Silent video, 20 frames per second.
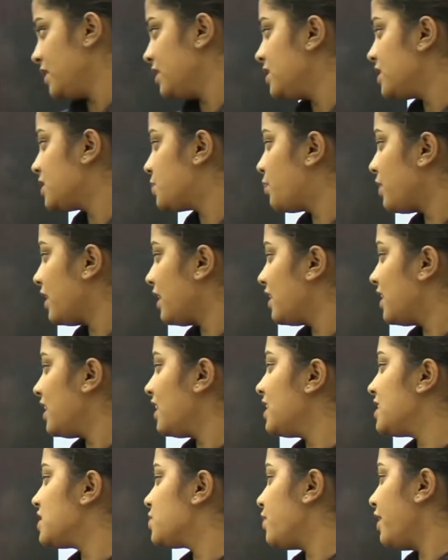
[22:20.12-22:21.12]
The
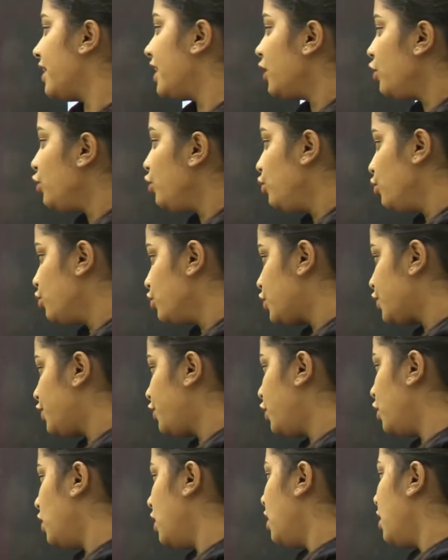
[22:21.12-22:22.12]
sprinkling is very
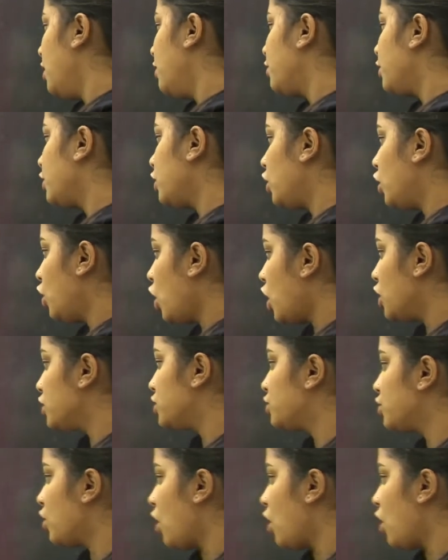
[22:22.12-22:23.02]
useful for the loss,